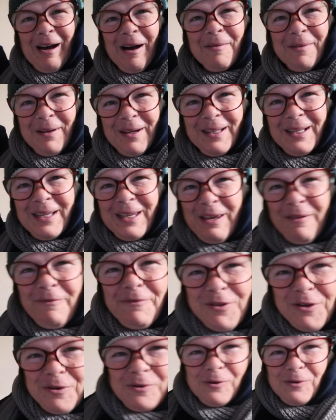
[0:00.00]
I'm going to
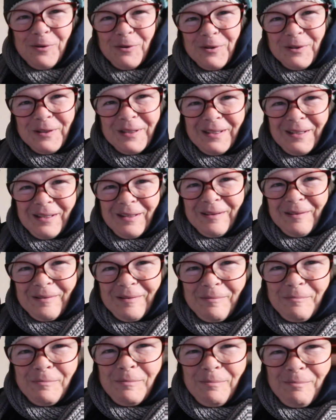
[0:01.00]
give Dawn
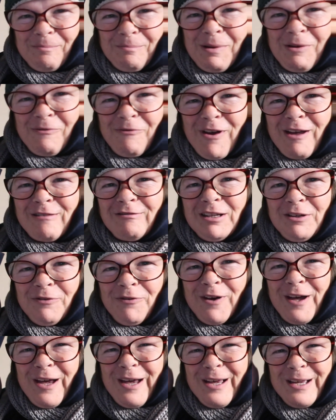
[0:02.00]
my very
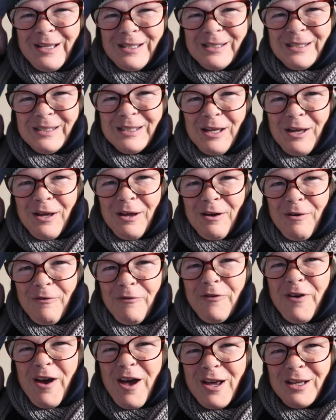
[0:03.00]
first
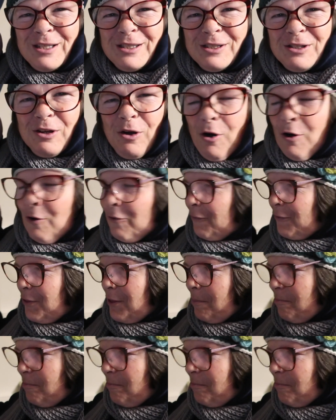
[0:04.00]
off